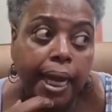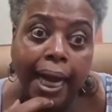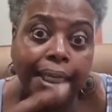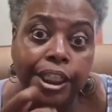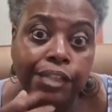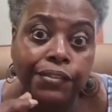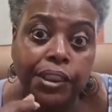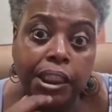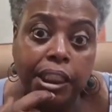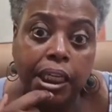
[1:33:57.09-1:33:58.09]
I didn't even
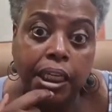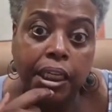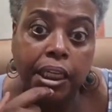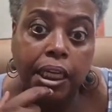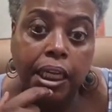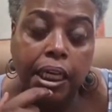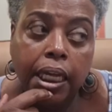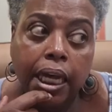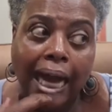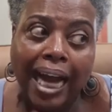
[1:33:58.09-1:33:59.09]
see that.
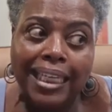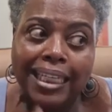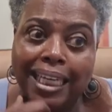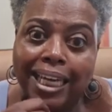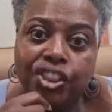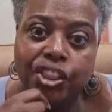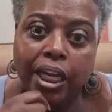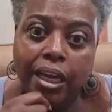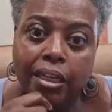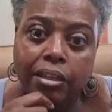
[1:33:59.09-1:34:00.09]
I didn't catch
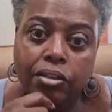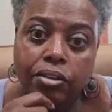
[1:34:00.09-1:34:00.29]
that.